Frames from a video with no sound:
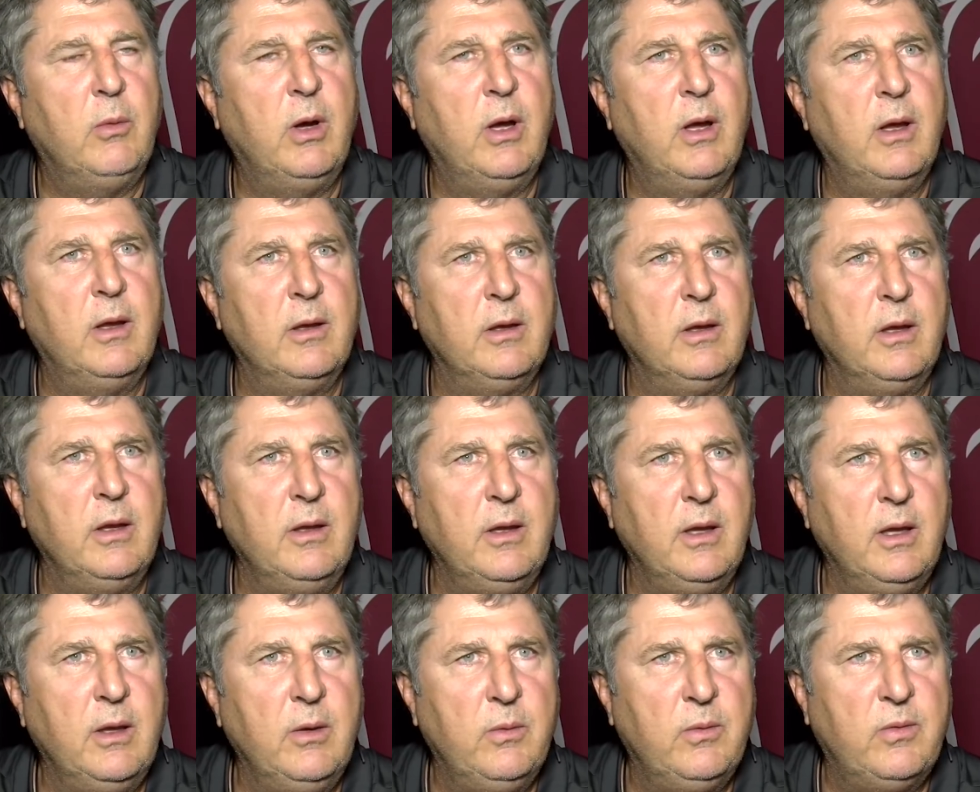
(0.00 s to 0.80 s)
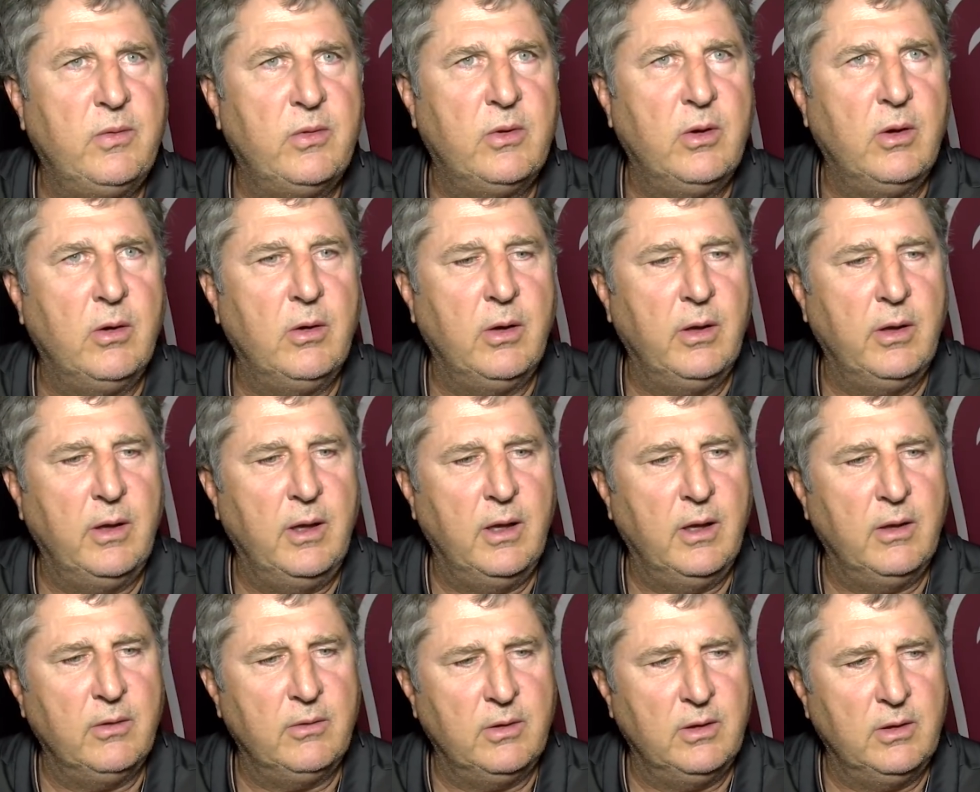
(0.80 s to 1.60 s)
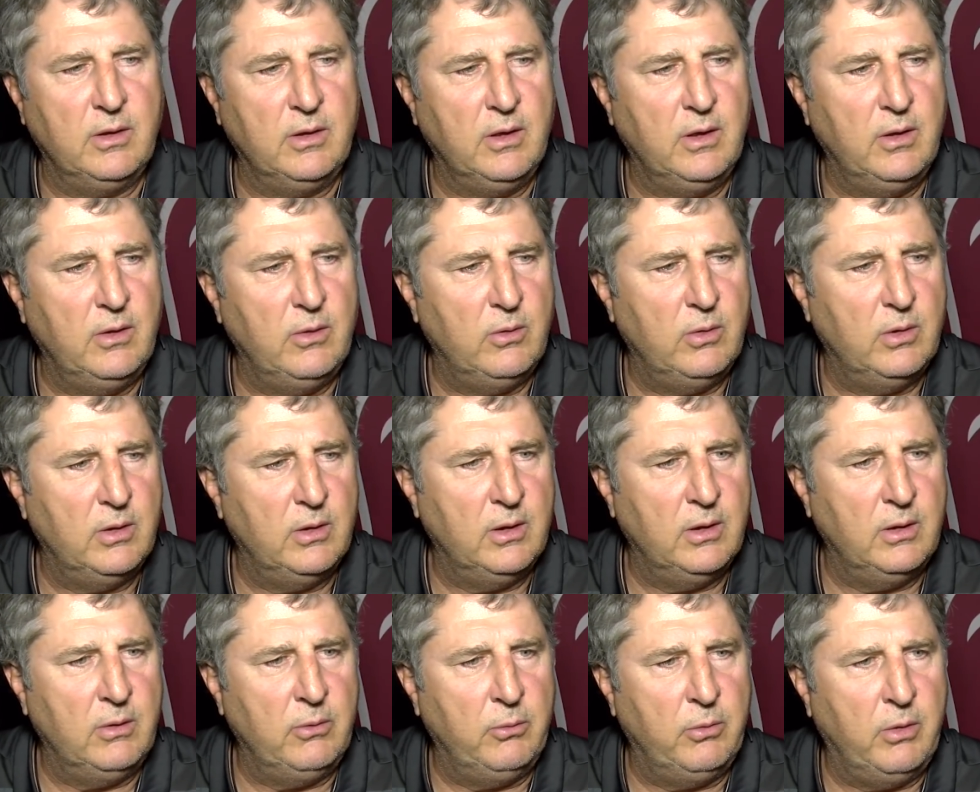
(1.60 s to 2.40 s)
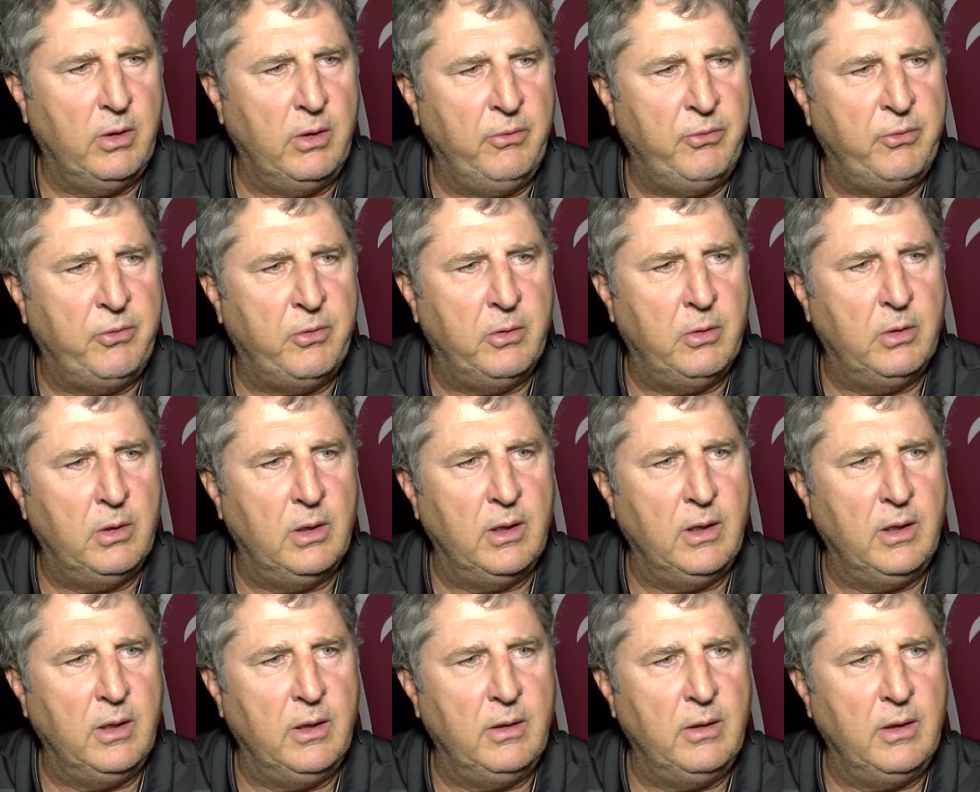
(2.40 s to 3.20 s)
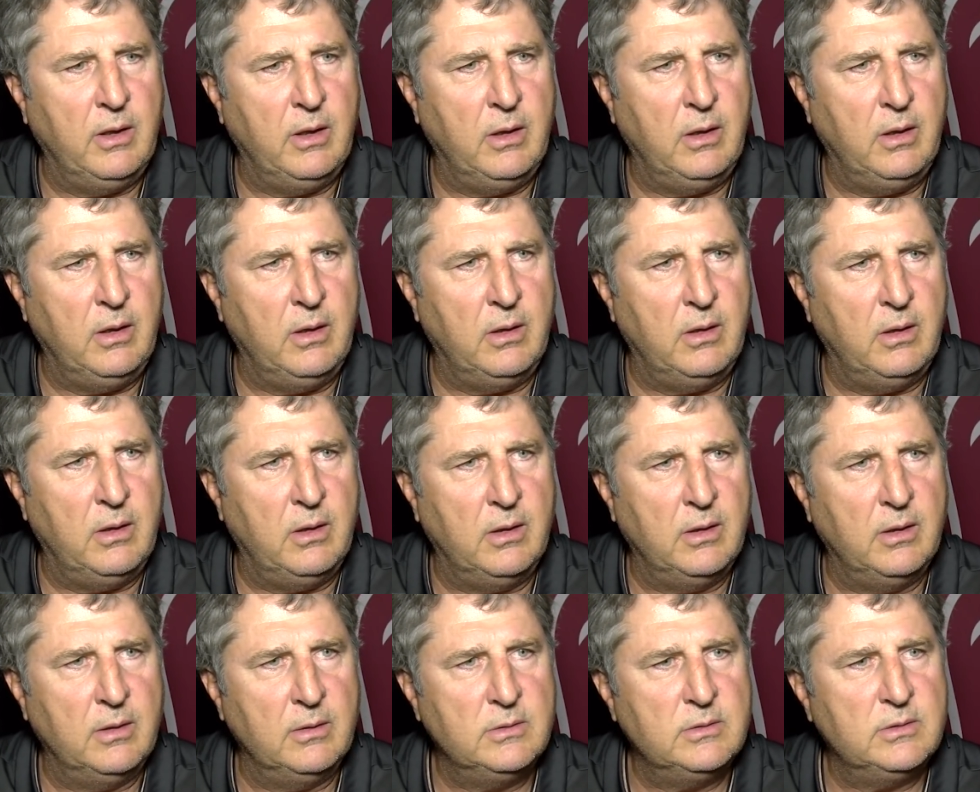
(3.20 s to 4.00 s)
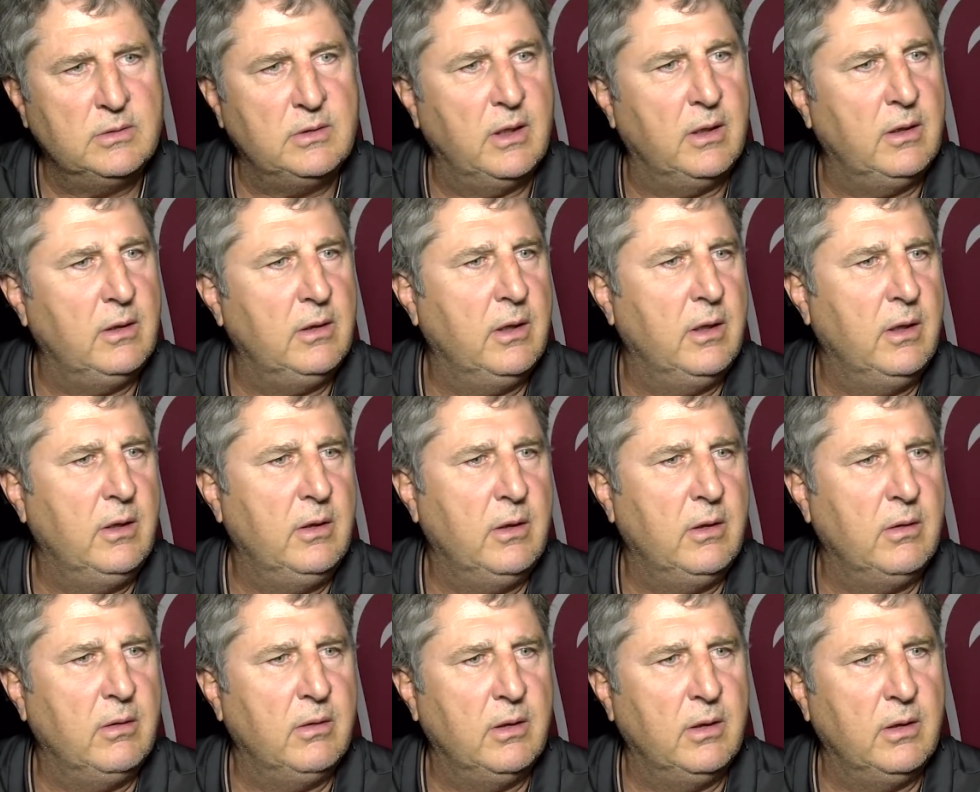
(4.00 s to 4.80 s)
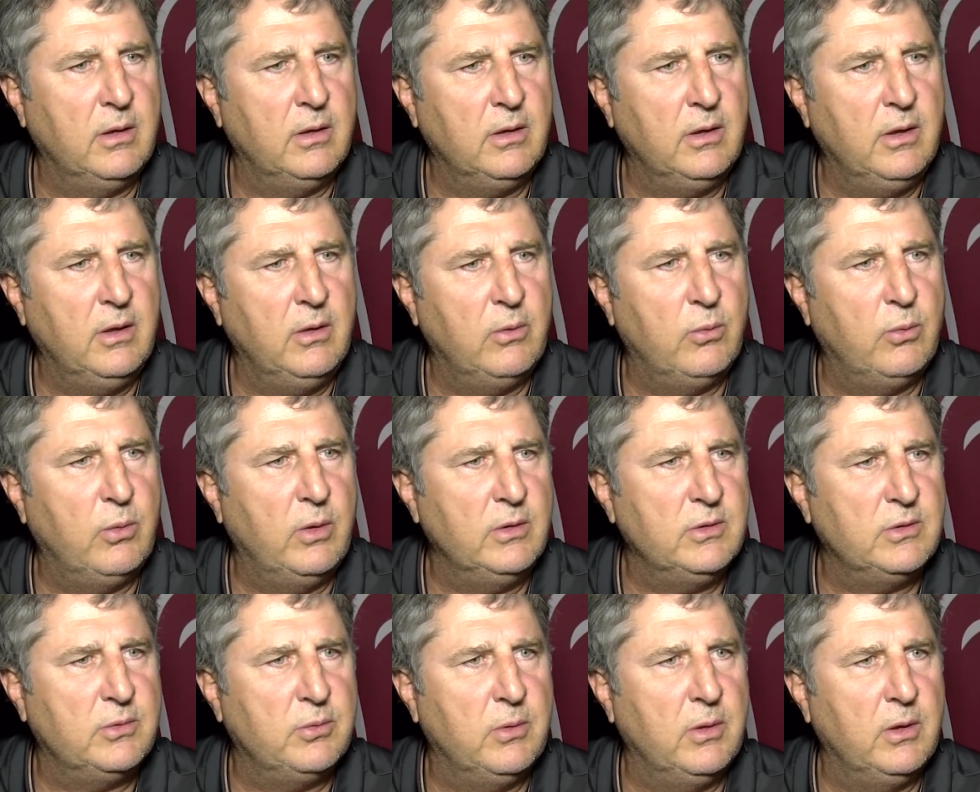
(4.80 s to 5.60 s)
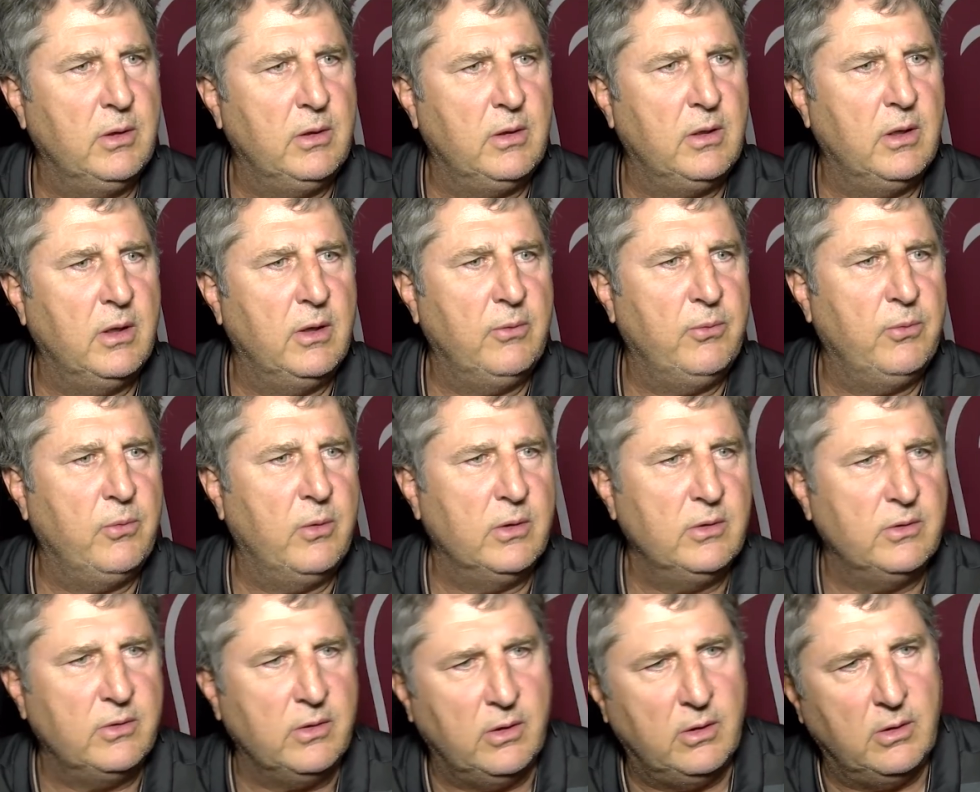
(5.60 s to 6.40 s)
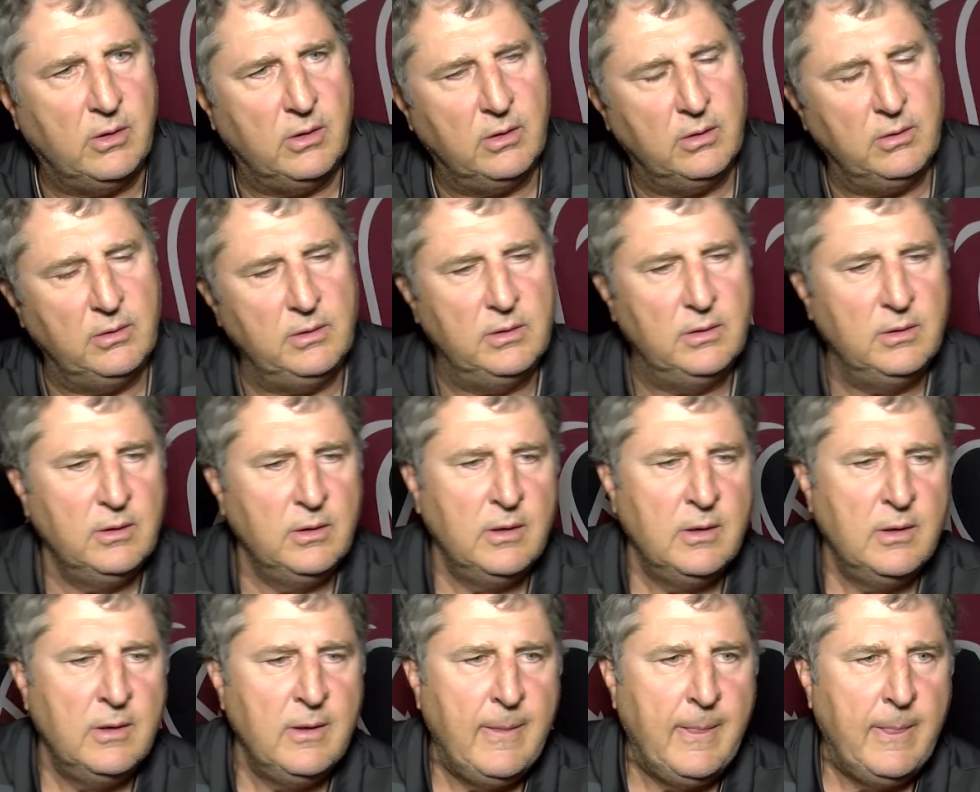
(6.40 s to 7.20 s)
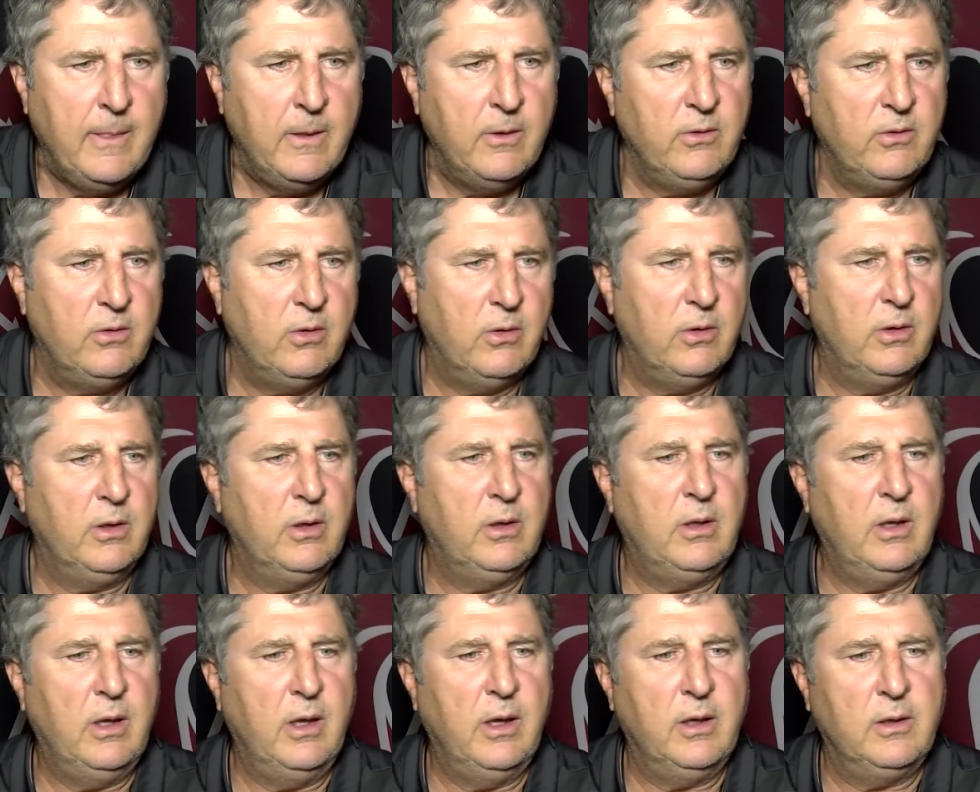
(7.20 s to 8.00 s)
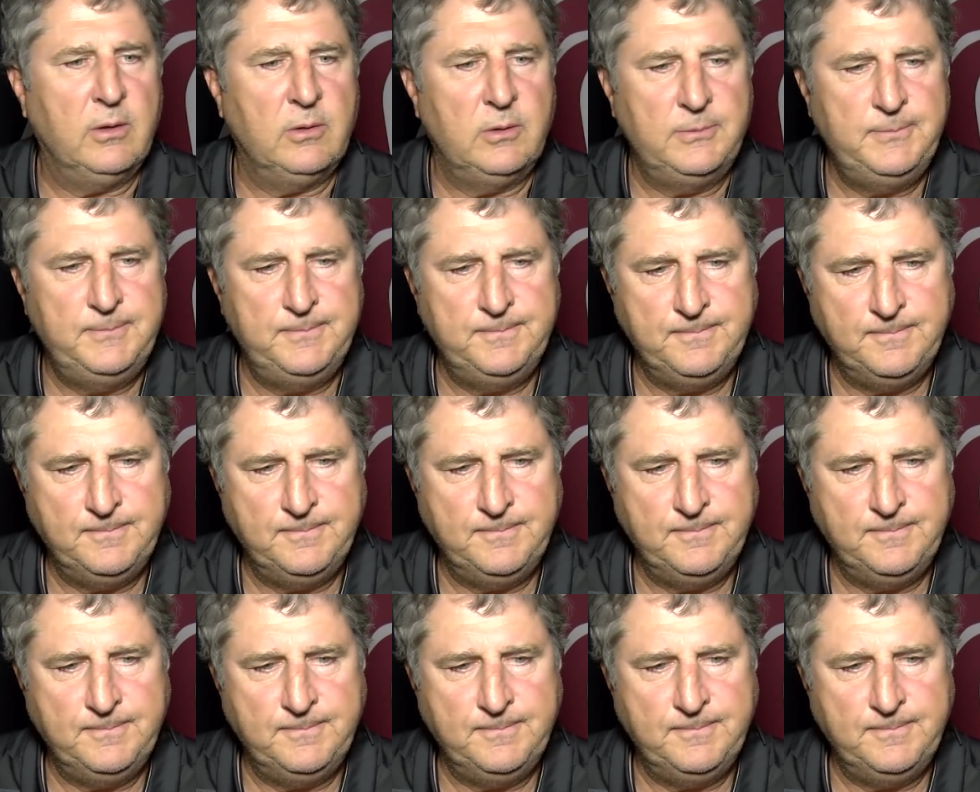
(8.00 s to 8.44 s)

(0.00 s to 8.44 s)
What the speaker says: Well, and he started out, a little rough early, and then settled in there, and runs really tough, runs hard, and he's hard to tackle.